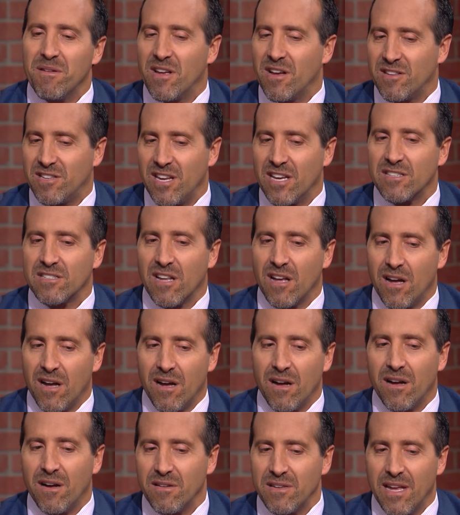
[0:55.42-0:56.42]
Yeah, just
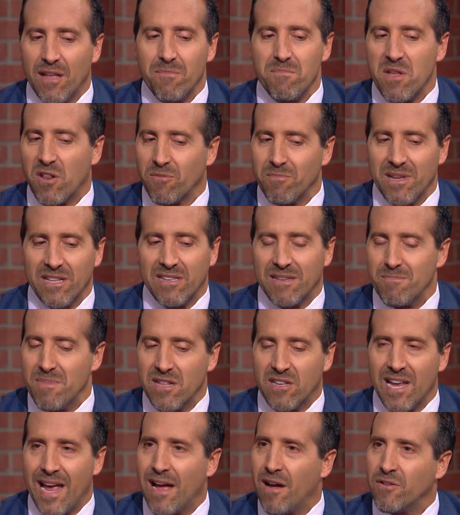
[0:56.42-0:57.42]
the middle,
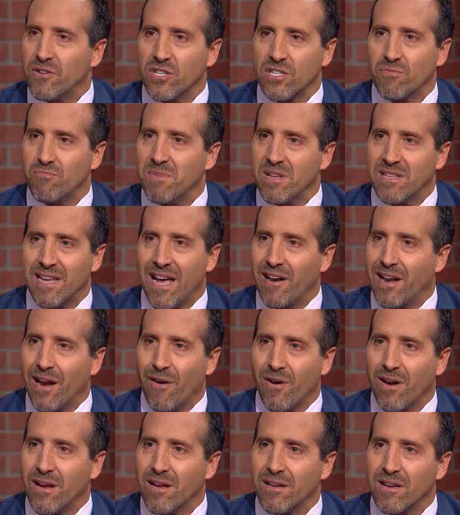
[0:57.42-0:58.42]
midtown, just midtown
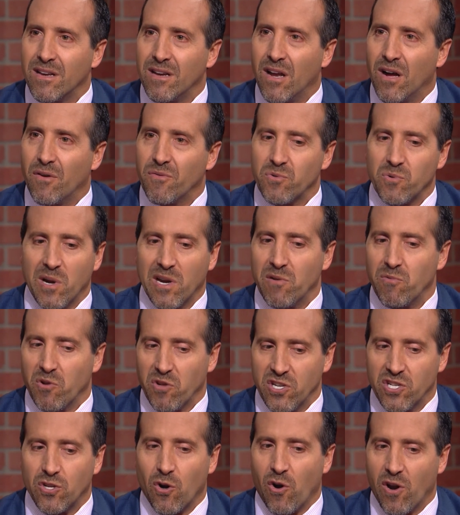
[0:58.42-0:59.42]
area, where he
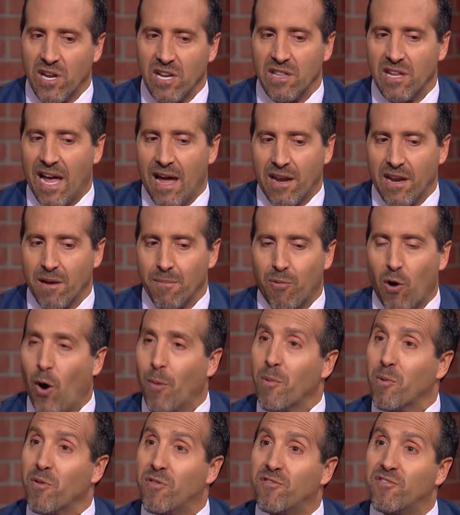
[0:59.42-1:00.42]
really started. He had an
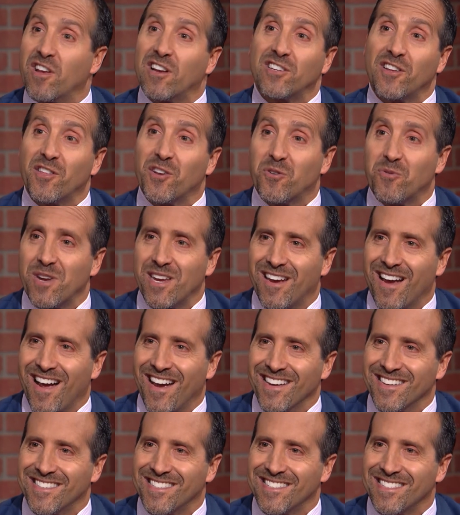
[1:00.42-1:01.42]
apartment with 6 other Greek
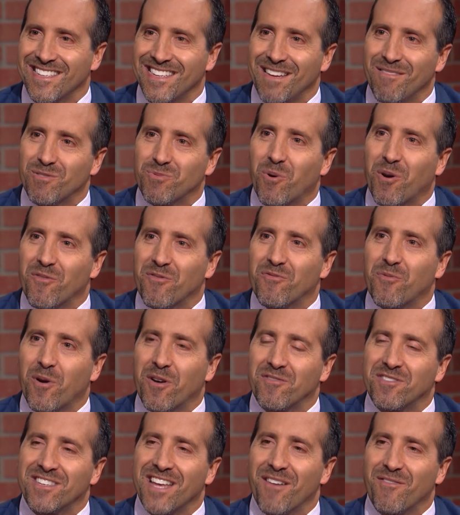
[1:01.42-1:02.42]
guys. He was one
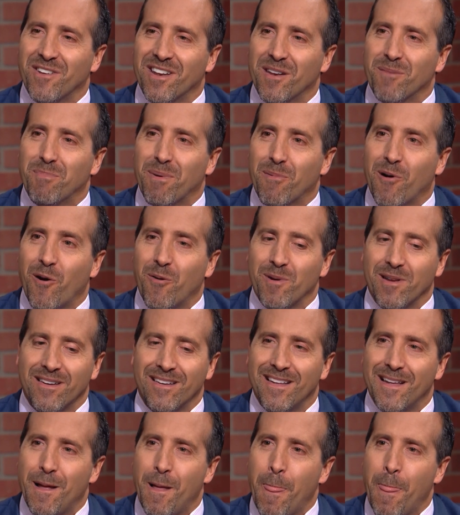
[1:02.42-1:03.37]
of 7 in an apartment.